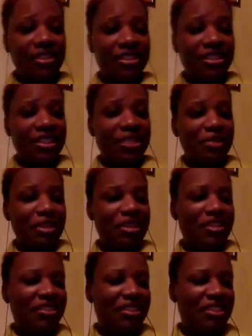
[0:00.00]
And speaking of
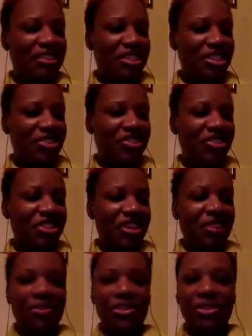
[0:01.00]
heritage, today I
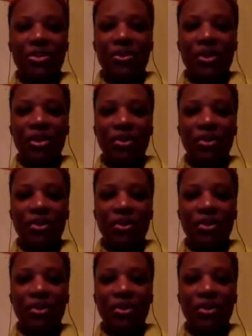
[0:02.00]
was going